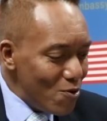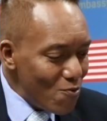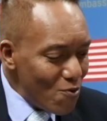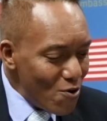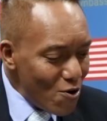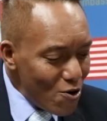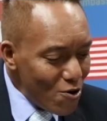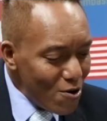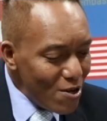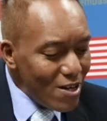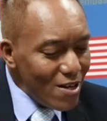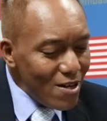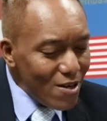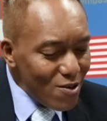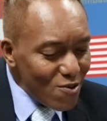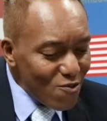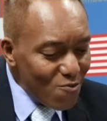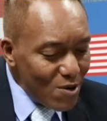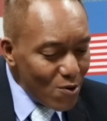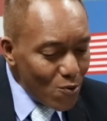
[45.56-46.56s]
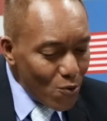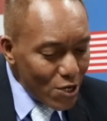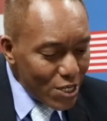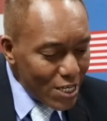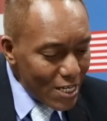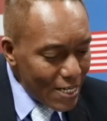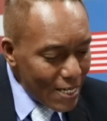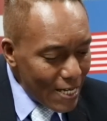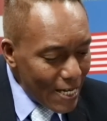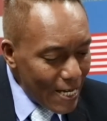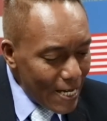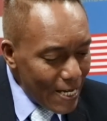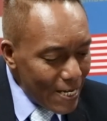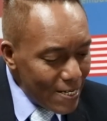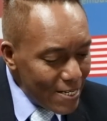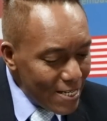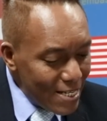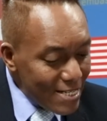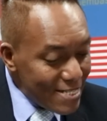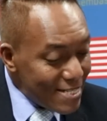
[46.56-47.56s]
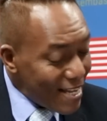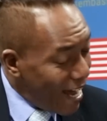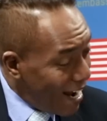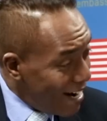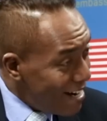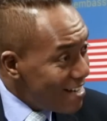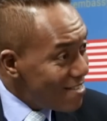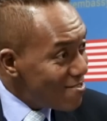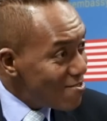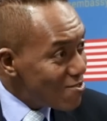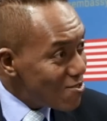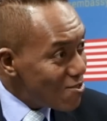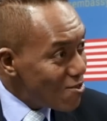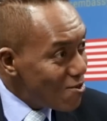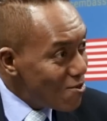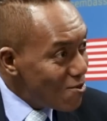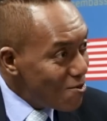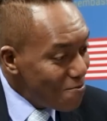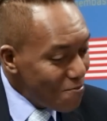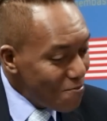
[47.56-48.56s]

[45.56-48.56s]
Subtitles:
Bureau. You've been working in Thailand also.